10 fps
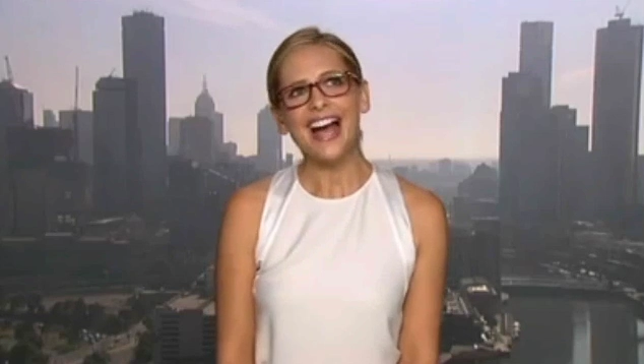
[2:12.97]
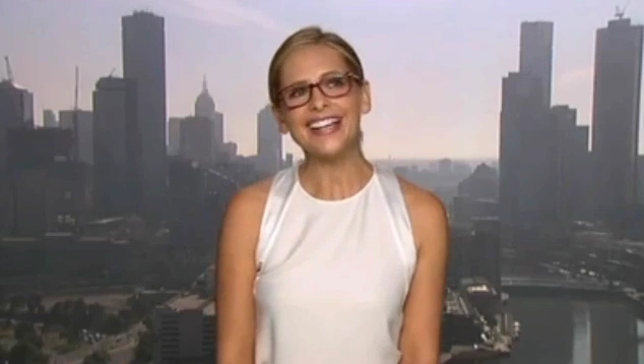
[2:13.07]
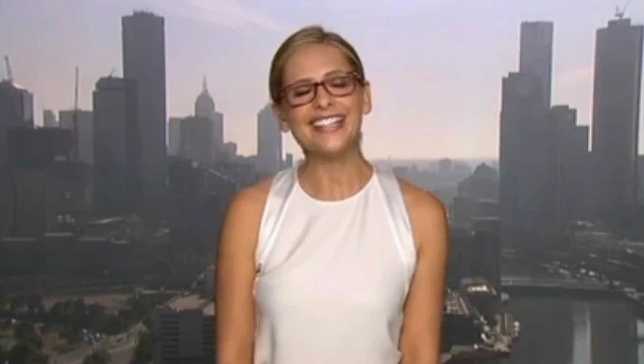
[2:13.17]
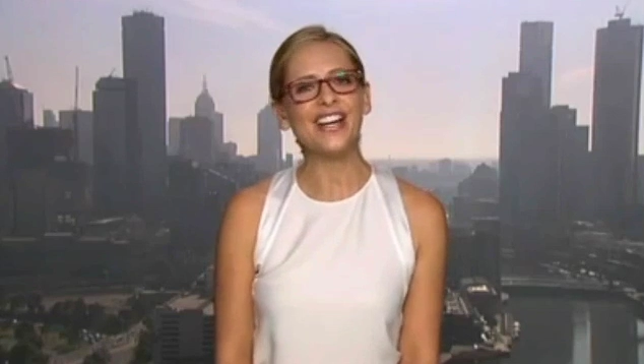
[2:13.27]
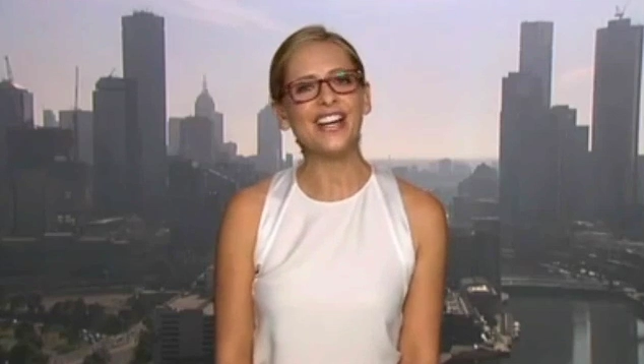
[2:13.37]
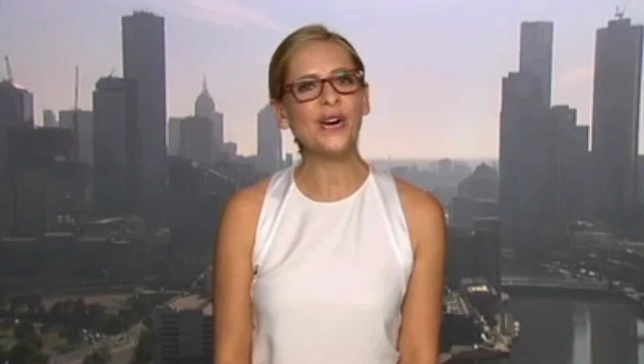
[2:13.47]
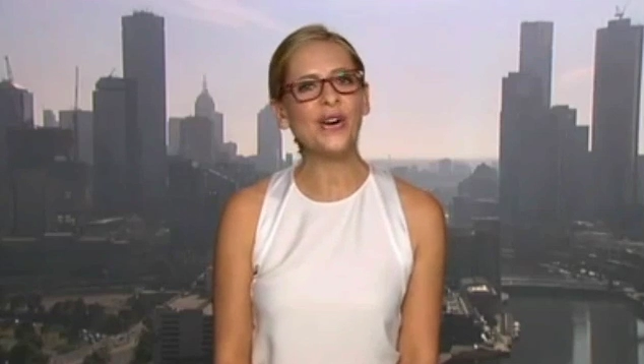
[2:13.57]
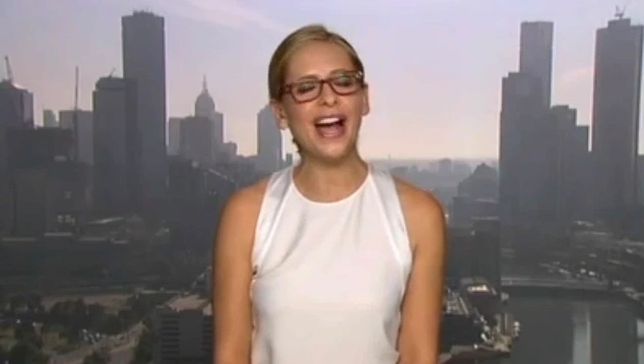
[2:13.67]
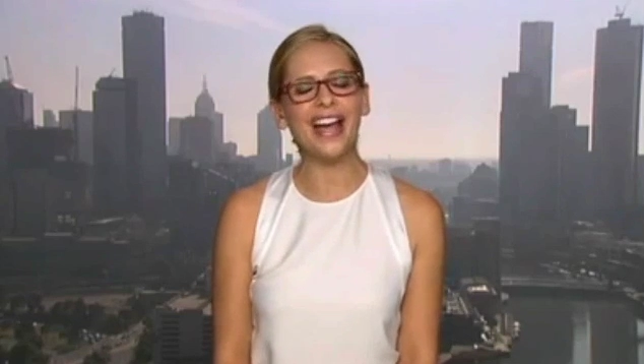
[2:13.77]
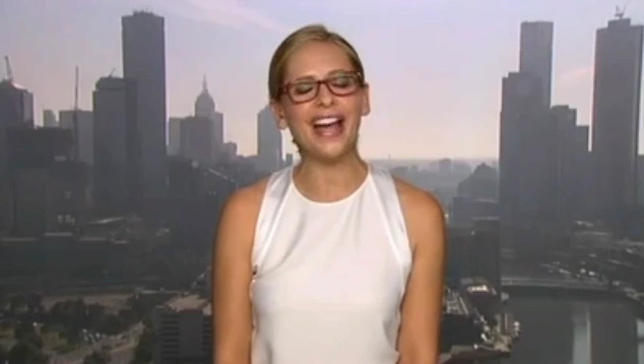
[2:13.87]
You
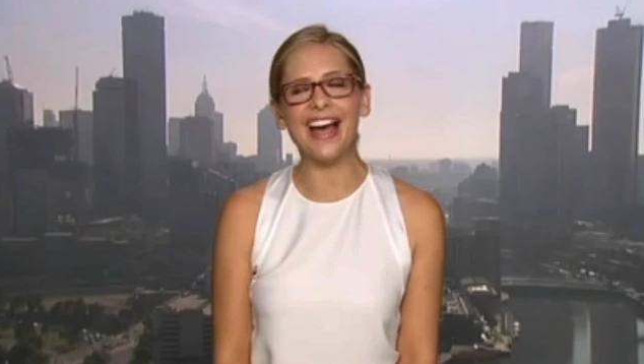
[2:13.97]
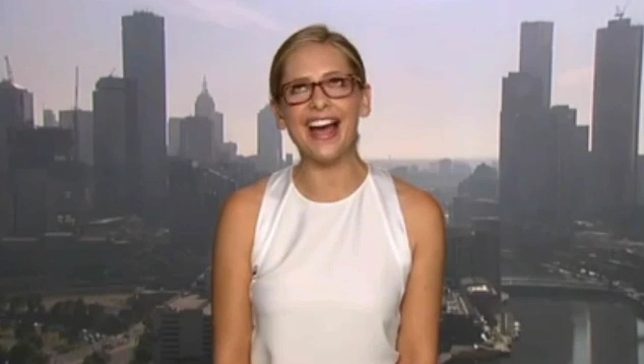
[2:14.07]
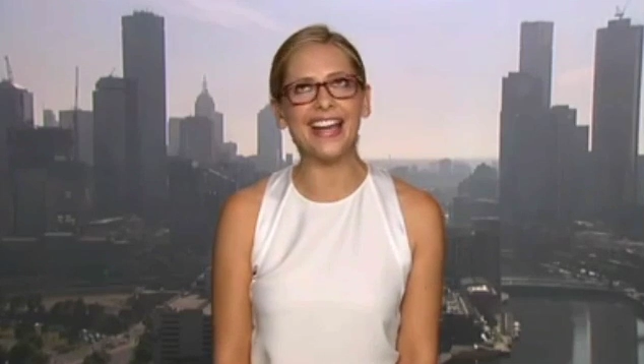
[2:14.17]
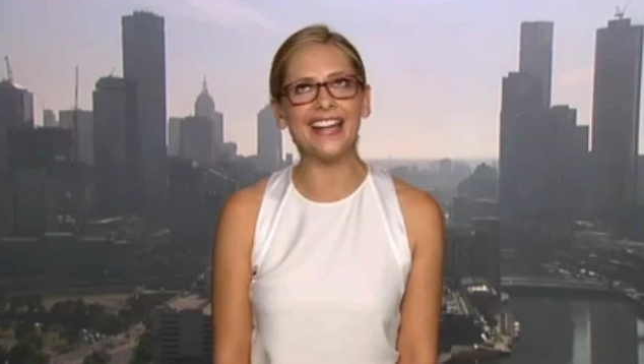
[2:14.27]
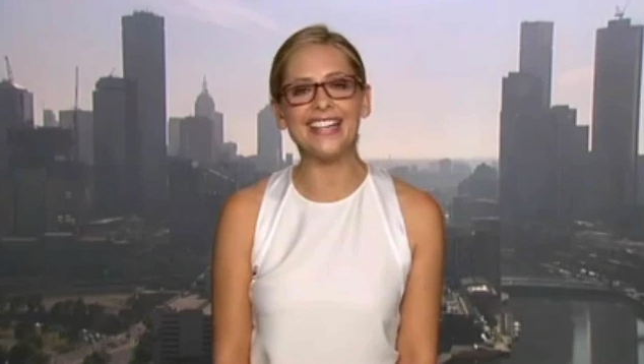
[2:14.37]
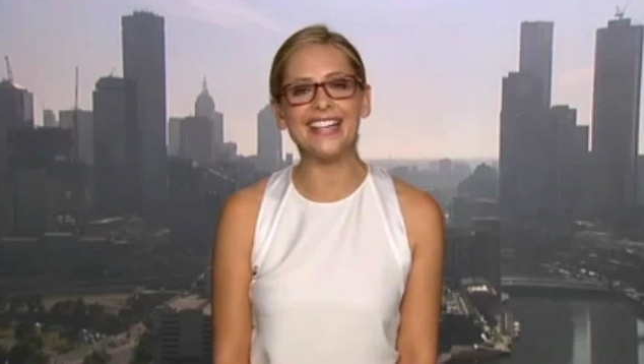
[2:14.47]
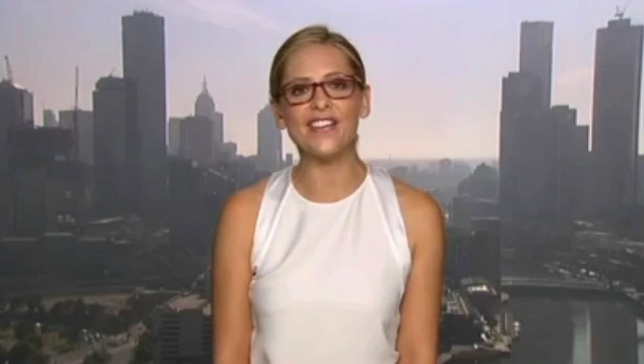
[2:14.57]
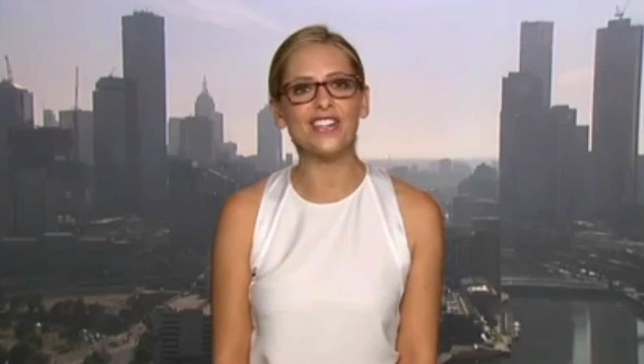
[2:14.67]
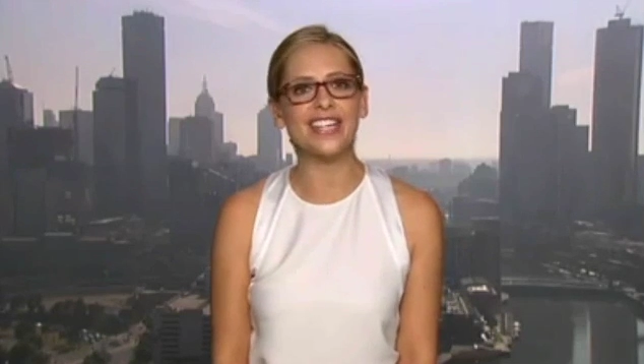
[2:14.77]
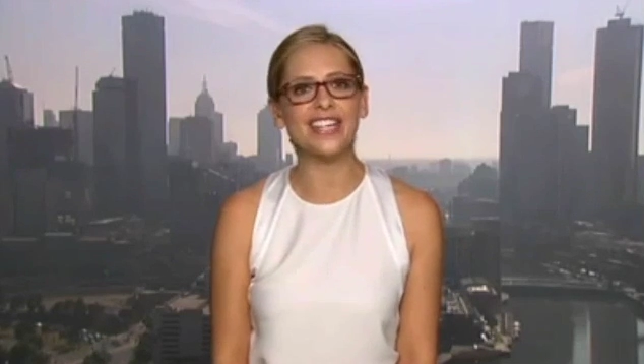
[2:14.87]
know, I
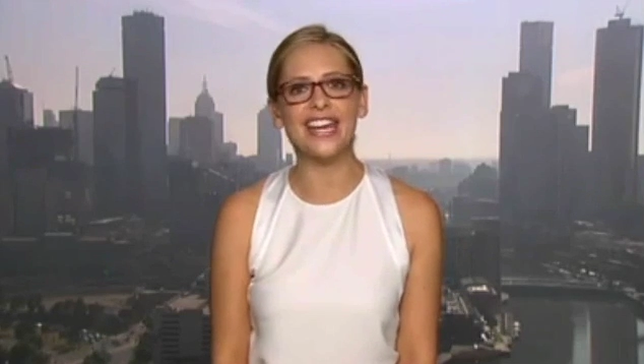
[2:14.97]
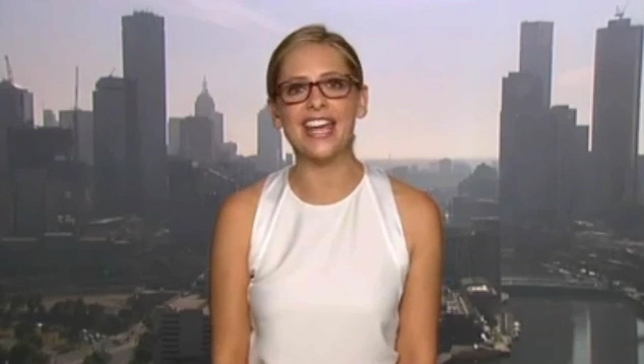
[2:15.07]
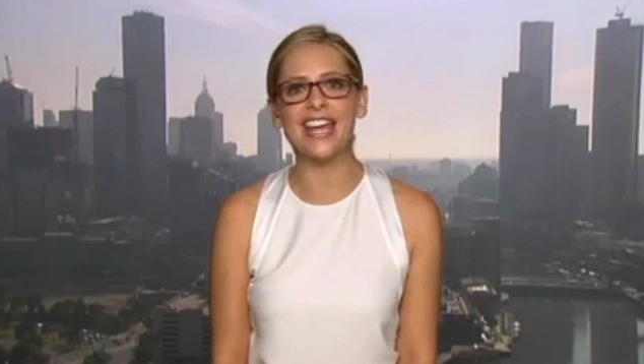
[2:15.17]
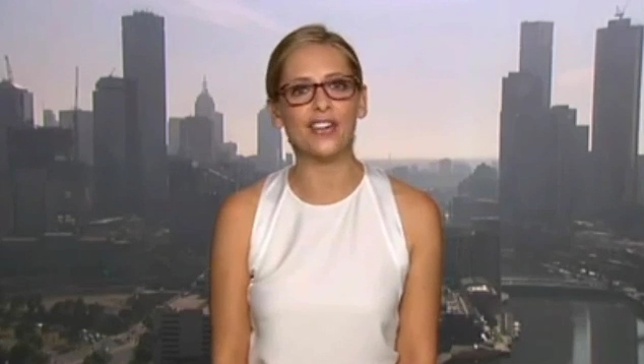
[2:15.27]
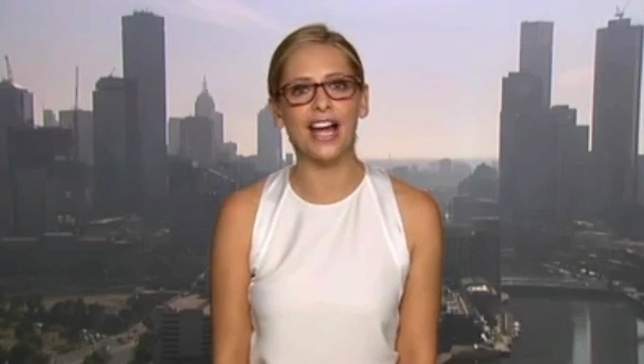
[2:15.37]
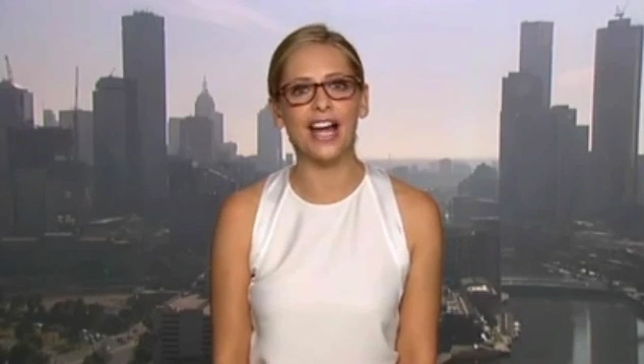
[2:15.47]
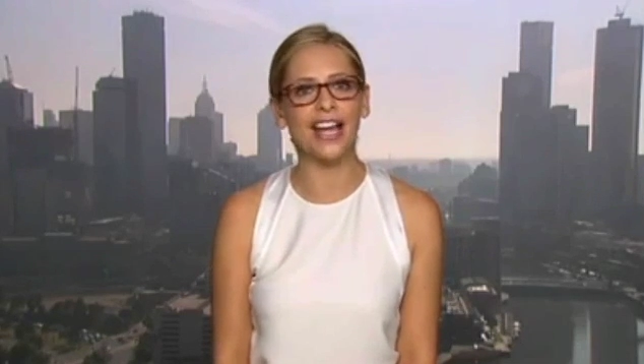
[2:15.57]
never say never.